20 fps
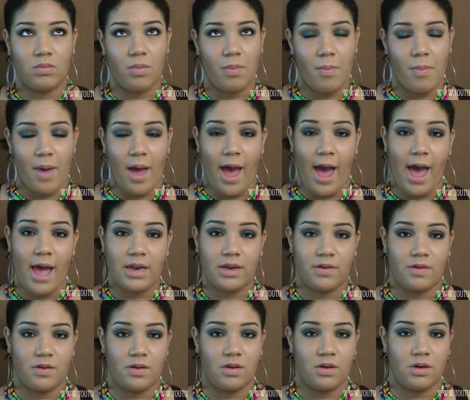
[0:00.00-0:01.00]

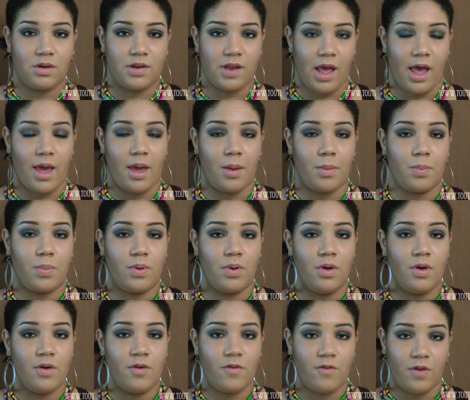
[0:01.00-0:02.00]
matte type
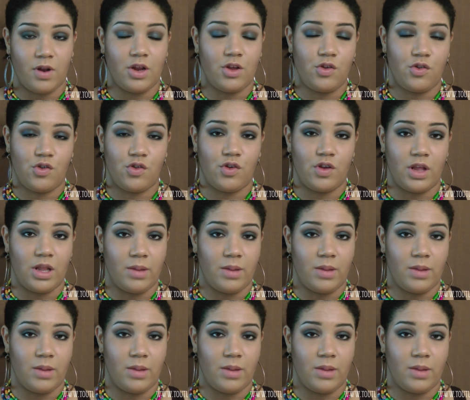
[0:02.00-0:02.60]
finish